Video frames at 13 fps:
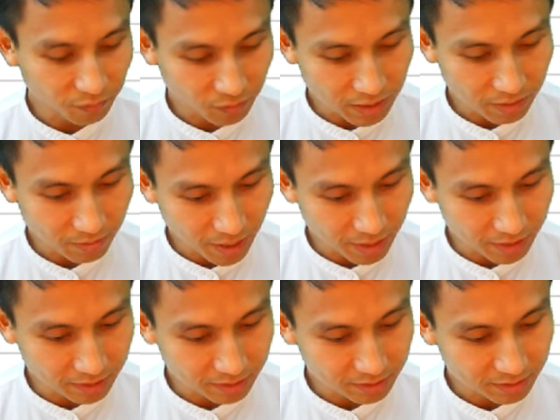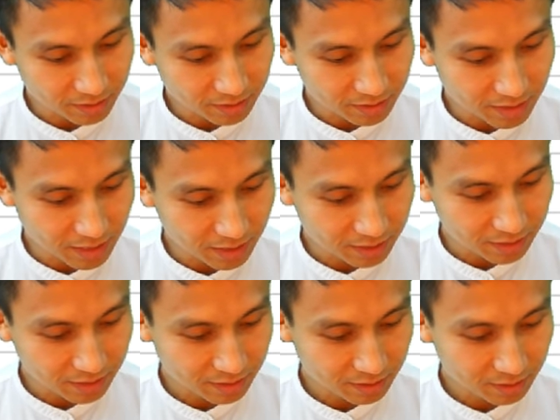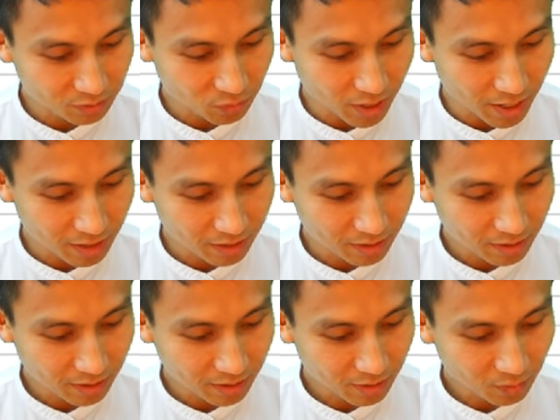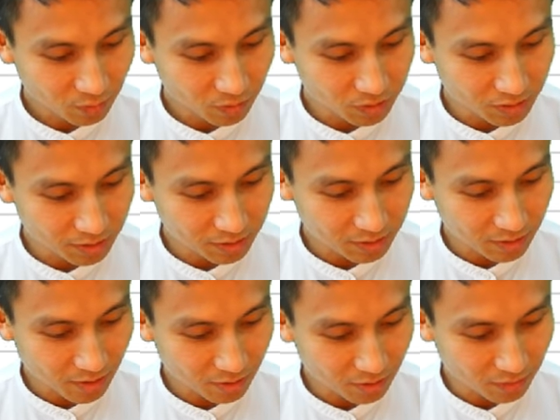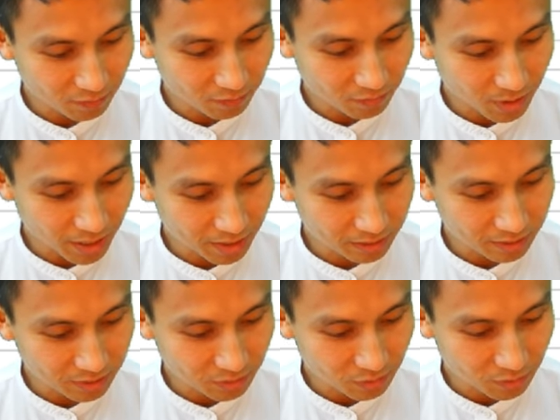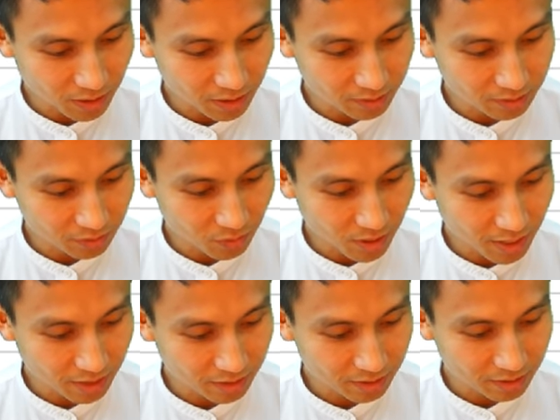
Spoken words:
3 minus 6 squared, which is log of minus 3 squared.